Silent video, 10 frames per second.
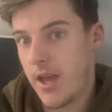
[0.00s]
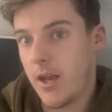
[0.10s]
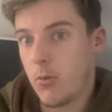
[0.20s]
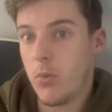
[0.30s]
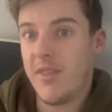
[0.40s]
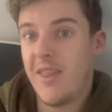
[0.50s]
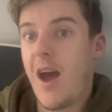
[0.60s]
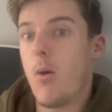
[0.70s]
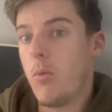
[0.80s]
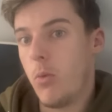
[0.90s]
end
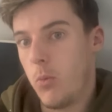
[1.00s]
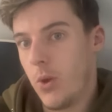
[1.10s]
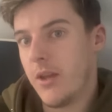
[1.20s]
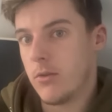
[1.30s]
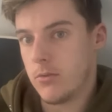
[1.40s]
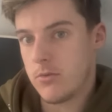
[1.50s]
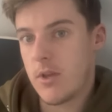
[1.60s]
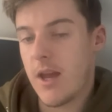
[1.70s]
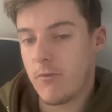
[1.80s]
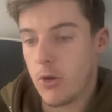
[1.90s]
without the wheels.
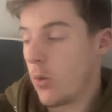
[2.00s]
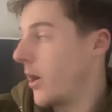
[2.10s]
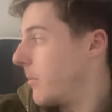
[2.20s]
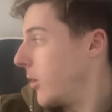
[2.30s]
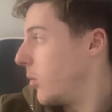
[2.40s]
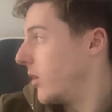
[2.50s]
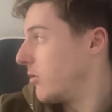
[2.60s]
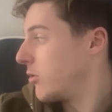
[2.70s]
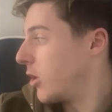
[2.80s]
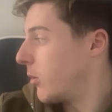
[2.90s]
I've got quite big
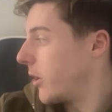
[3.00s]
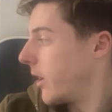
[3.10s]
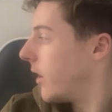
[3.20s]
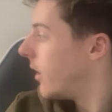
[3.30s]
wheels to go on it,